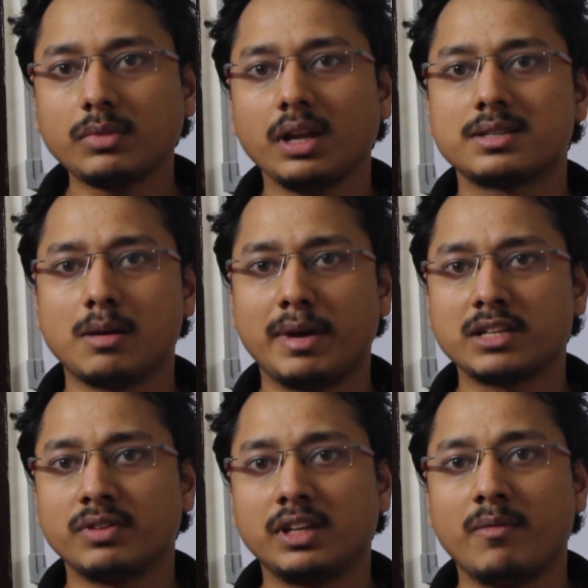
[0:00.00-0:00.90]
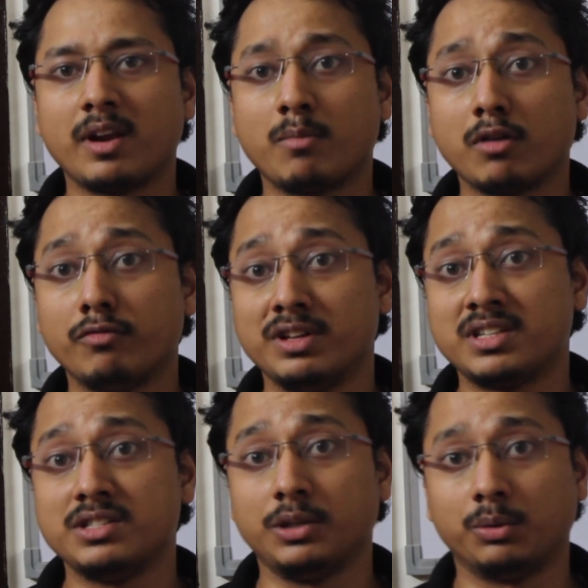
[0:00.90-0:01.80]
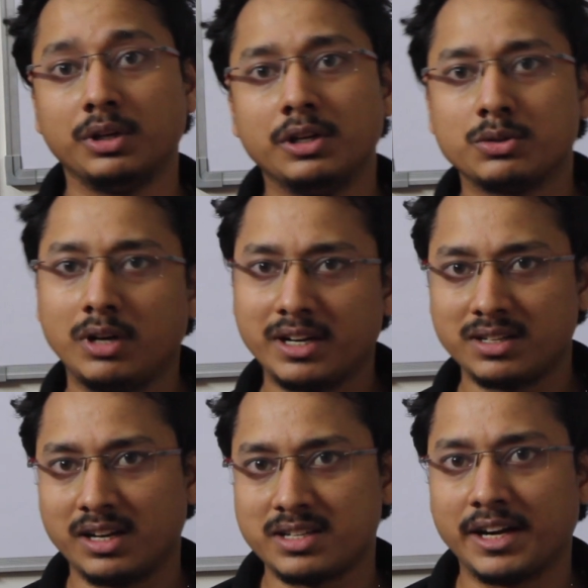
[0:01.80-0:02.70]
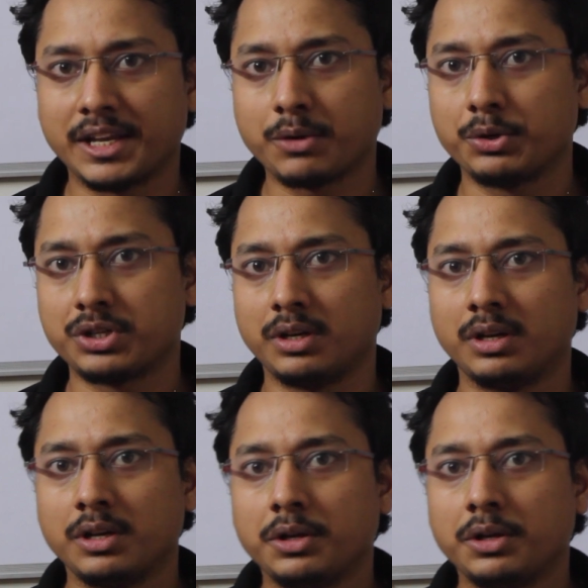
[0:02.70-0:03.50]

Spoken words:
subarrays with given number of ones and zero. So let us understand the question.